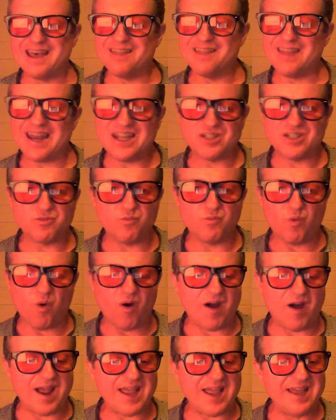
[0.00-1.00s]
That is
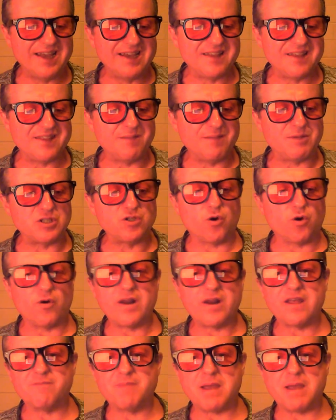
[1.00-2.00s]
why the
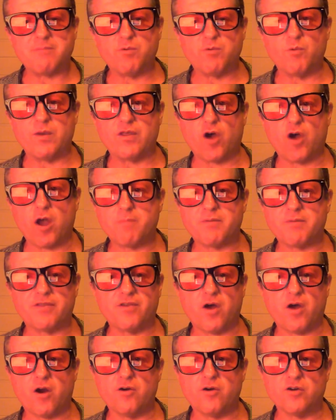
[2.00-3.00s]
majority of people with
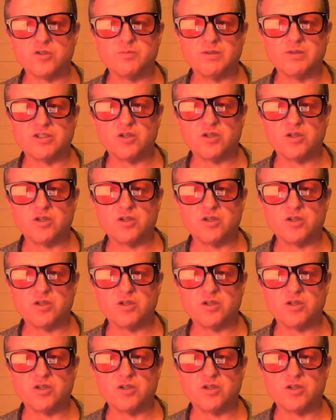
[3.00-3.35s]
hypothyroidism,